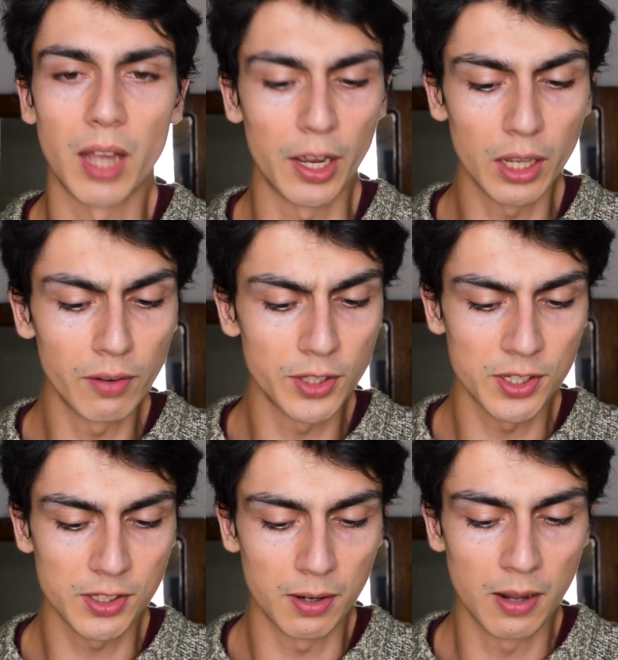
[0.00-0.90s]
I could have
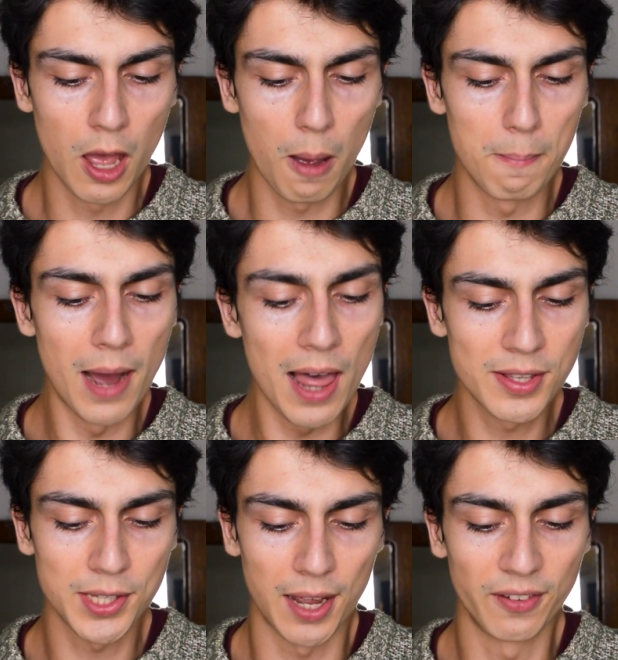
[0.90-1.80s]
just done
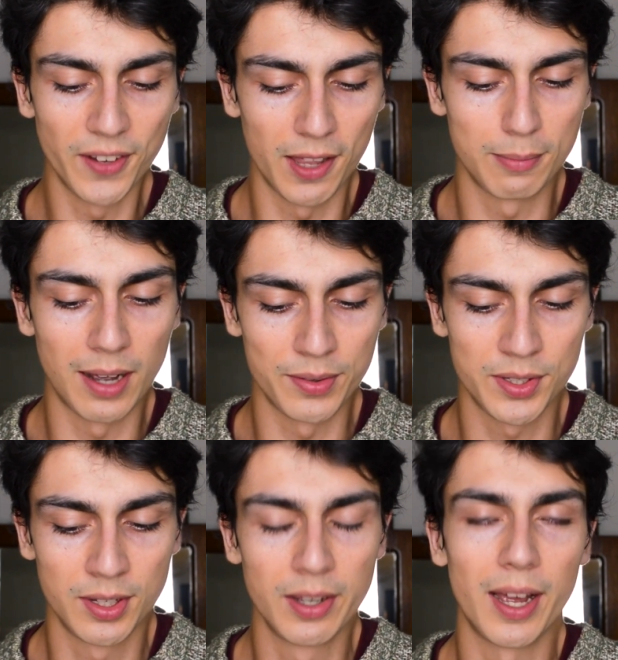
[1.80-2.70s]
maths and further maths